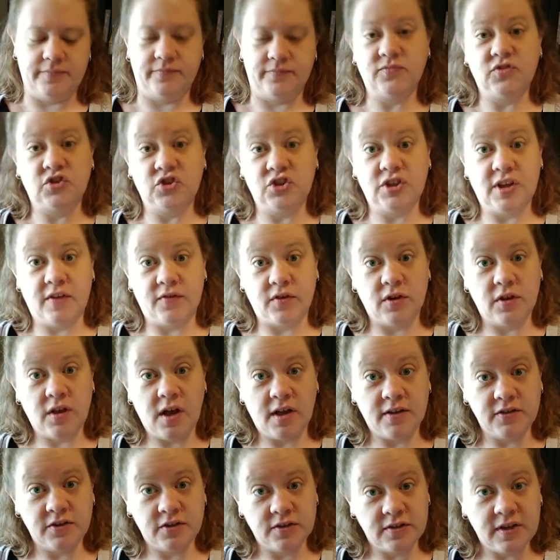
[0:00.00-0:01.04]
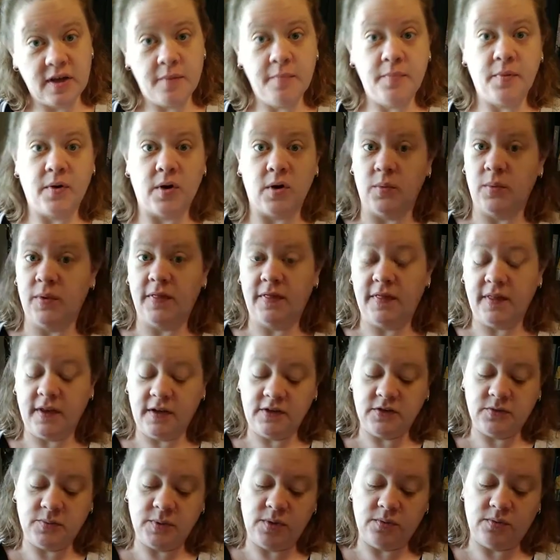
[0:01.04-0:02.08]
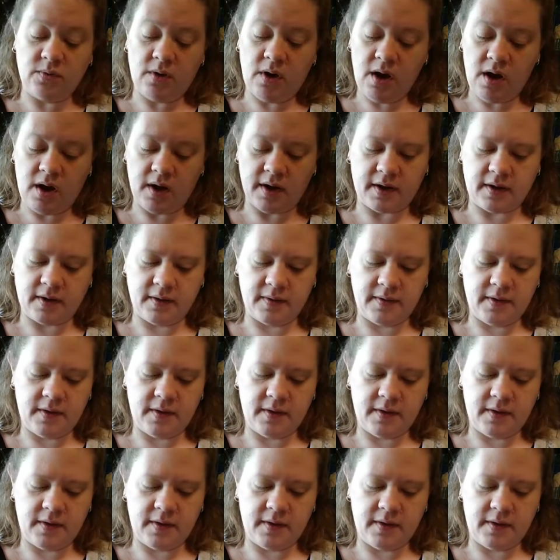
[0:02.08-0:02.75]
She never lost her temper when things went wrong.